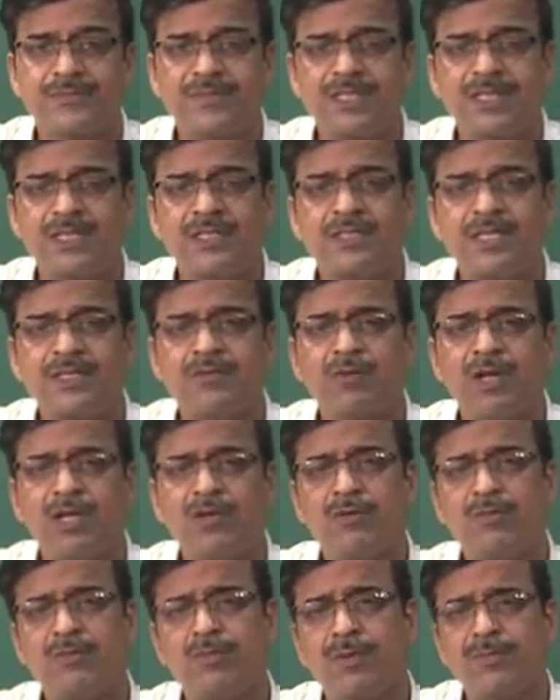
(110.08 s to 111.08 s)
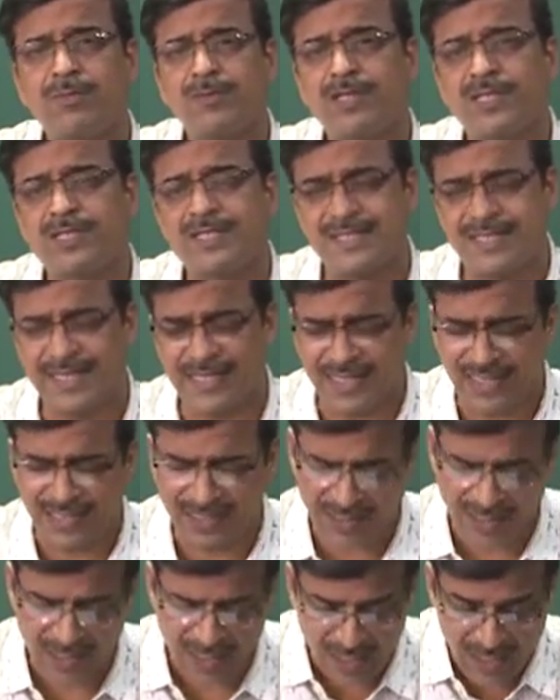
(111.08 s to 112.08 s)
Then while you move to the
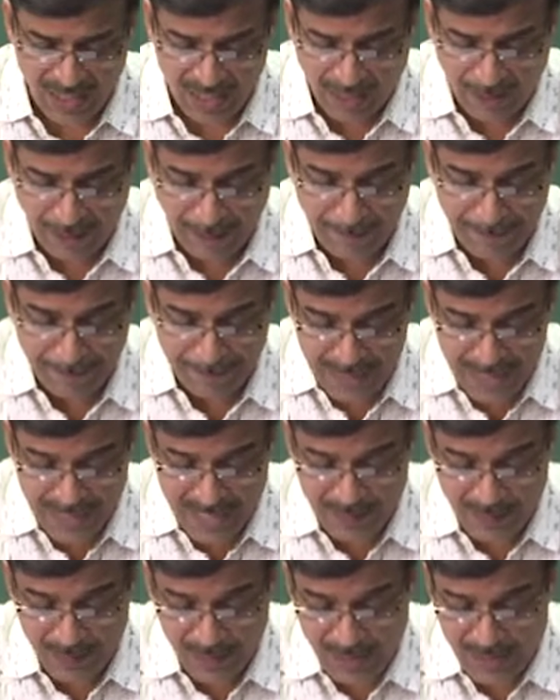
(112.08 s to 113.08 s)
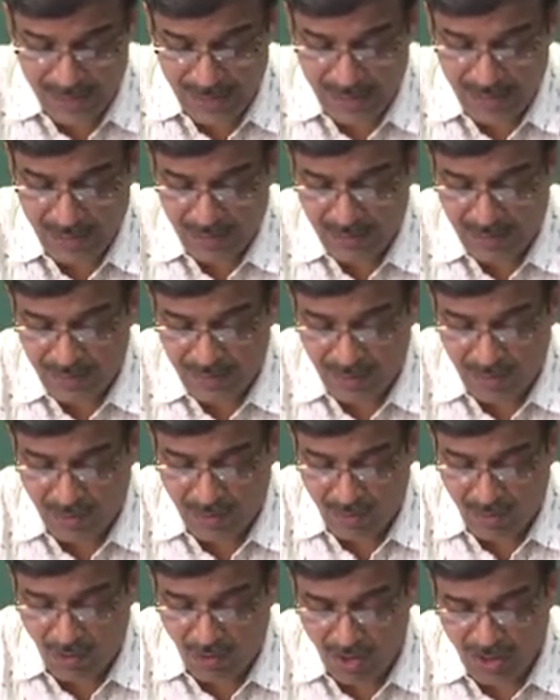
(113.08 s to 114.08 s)
second principles, the
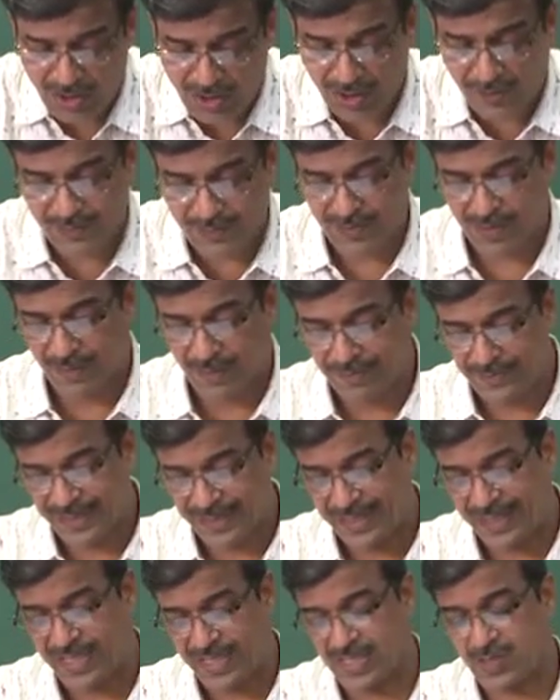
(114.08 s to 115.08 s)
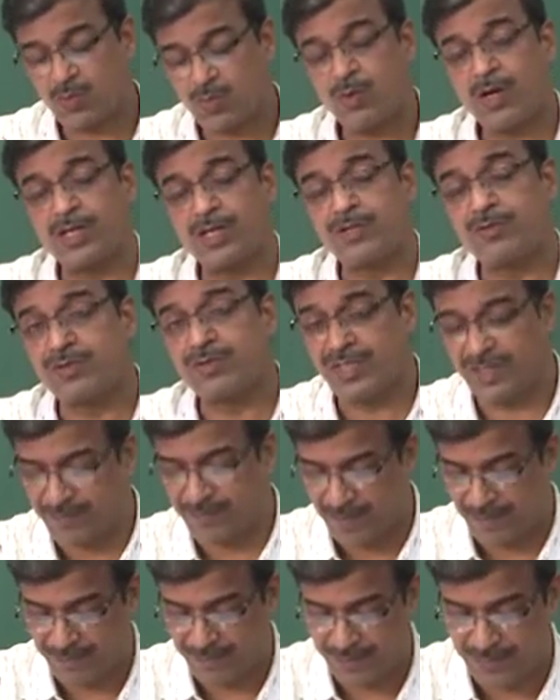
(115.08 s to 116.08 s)
cost of something is what you give
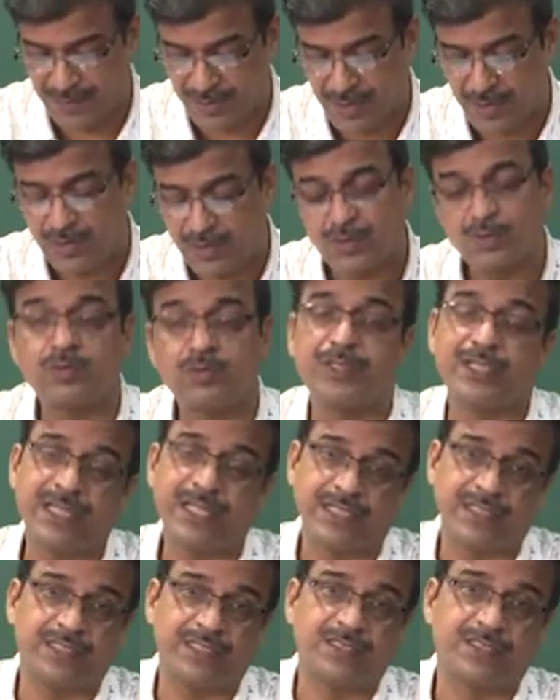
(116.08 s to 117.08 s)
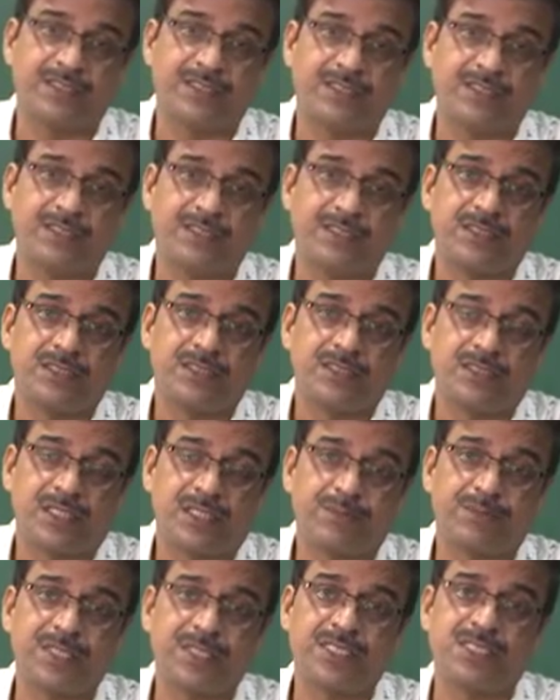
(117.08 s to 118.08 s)
up to get it.
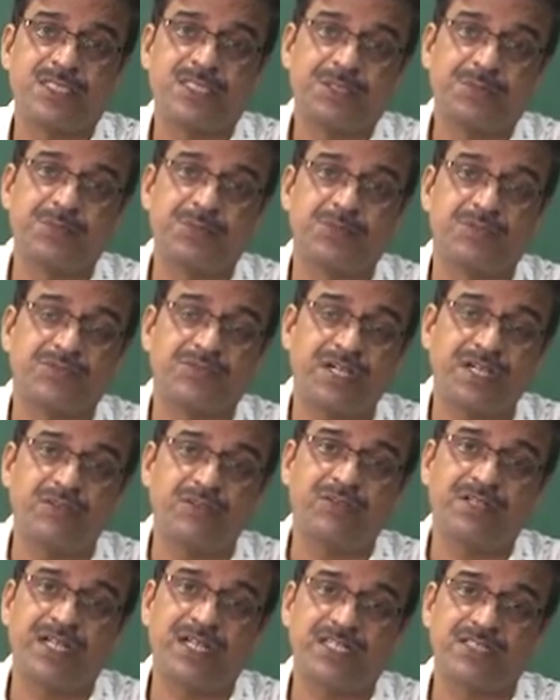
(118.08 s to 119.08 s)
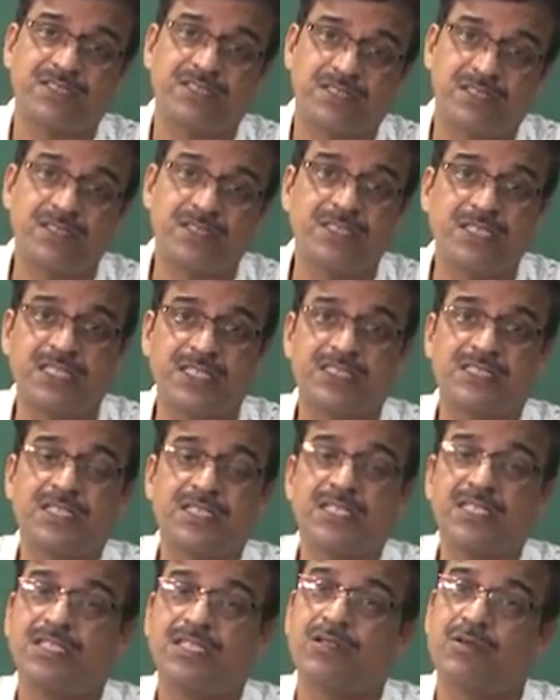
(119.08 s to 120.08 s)
That means, if you try to get certain things,
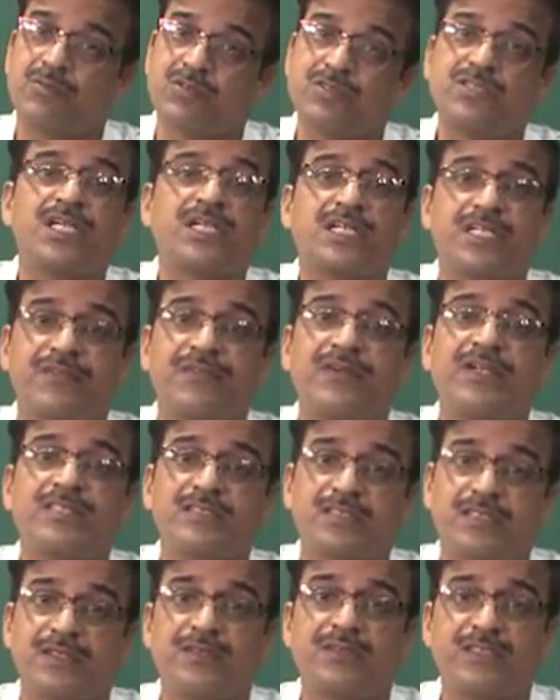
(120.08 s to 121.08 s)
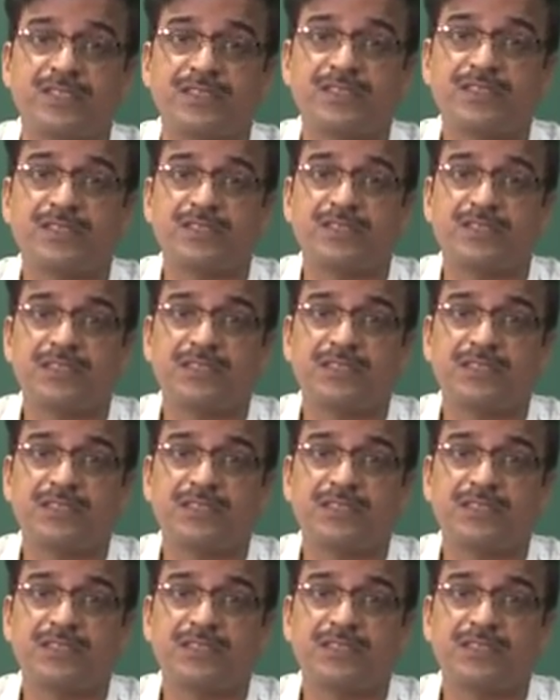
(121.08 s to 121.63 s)
you have to sacrifice certain things.